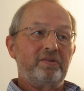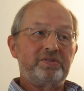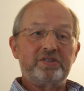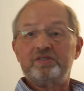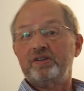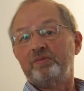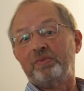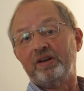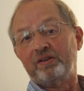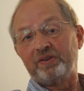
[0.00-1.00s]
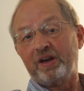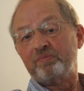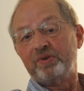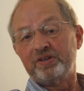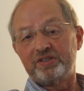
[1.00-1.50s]
which is near the middle of
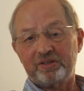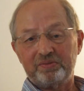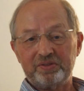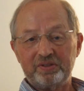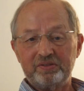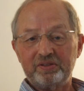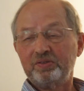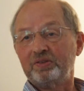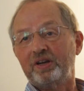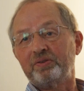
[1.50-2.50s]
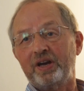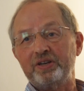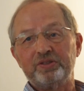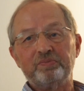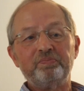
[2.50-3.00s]
Cambridge, so it was a good
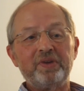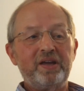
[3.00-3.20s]
location